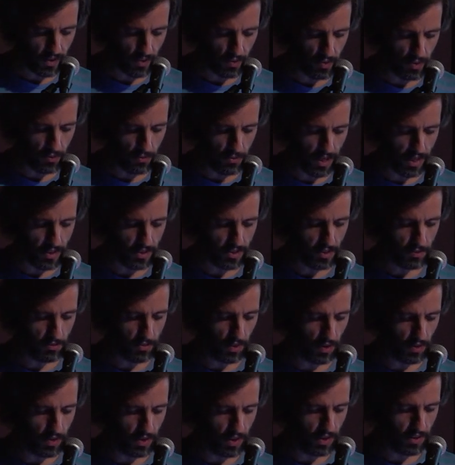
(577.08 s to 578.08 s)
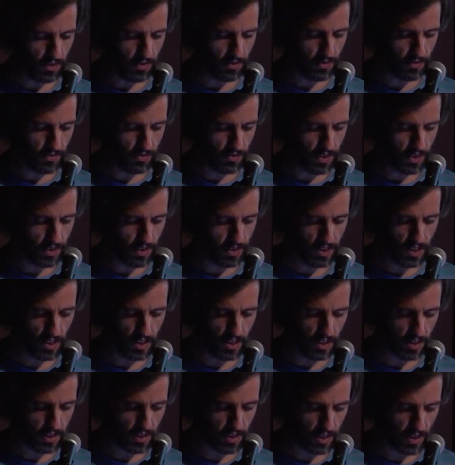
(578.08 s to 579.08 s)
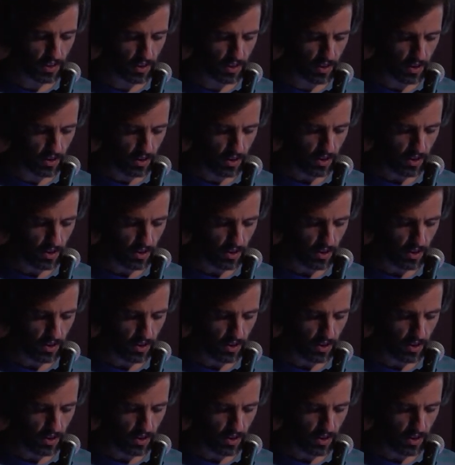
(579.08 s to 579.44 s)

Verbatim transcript: it reminds him only of disease and